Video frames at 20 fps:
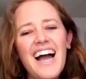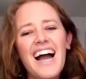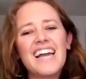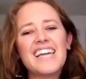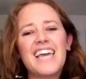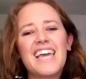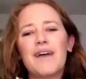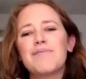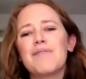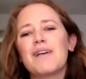I
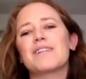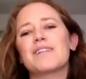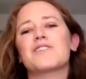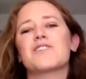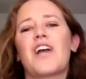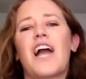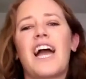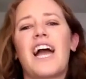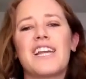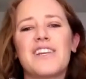kept like
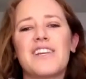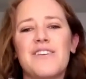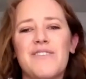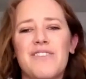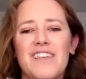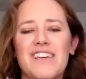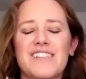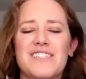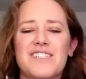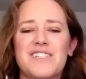trying new
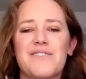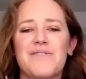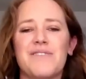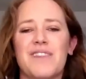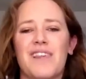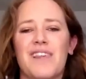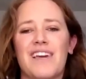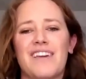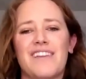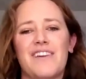things too
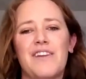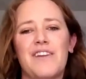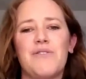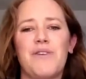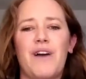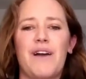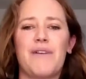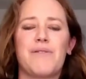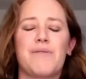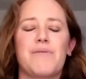with like
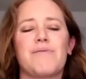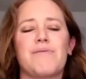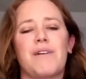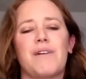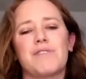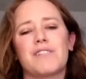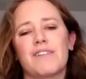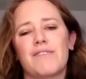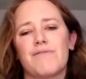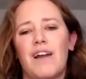new, I, would, I
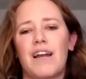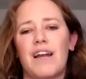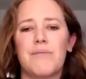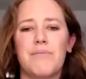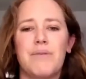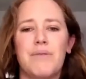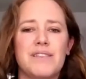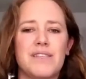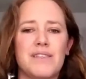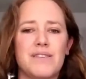was like
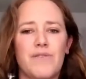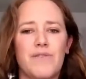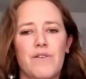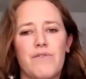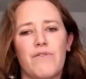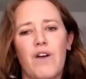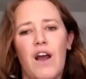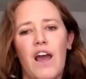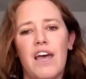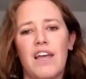writing pieces for
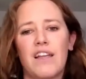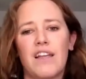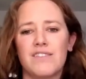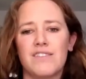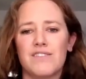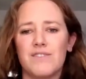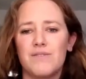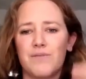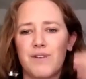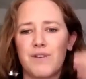
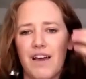friends or